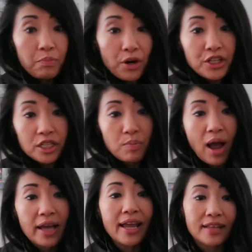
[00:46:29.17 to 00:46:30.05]
purchased
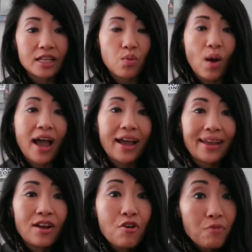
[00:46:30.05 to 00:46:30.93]
mine, and that's why
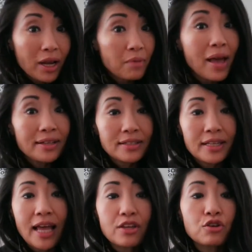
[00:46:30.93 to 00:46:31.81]
I recommend
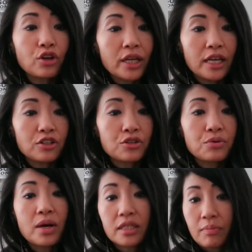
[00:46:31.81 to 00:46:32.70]
that you look
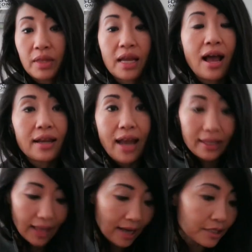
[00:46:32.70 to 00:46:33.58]
into something
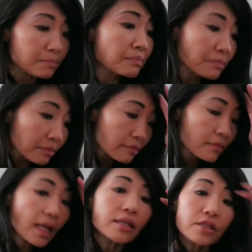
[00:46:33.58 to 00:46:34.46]
like that.
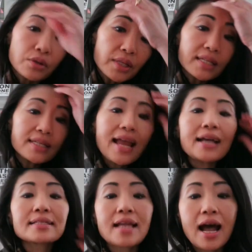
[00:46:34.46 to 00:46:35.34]
So the
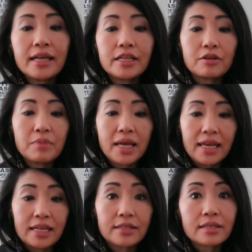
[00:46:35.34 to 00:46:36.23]
next item
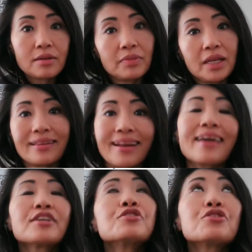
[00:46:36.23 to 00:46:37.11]
is something that
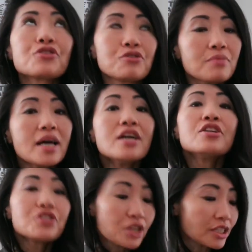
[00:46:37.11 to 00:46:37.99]
I consume
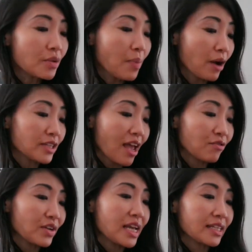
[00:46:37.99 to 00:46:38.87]
just about
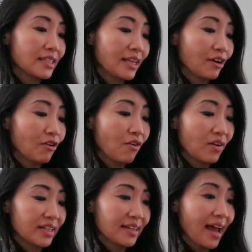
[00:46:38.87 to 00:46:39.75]
every
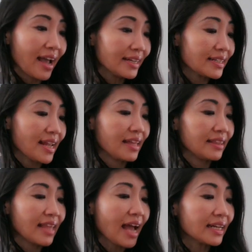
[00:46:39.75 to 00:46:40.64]
single night,
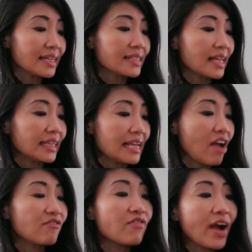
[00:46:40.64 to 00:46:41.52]
and that is
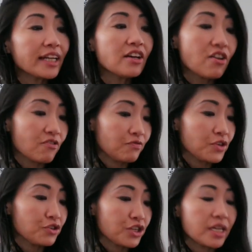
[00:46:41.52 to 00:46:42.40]
the
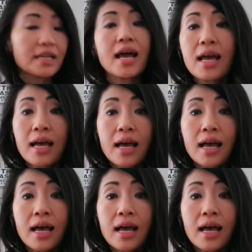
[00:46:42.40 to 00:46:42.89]
Vitafusion,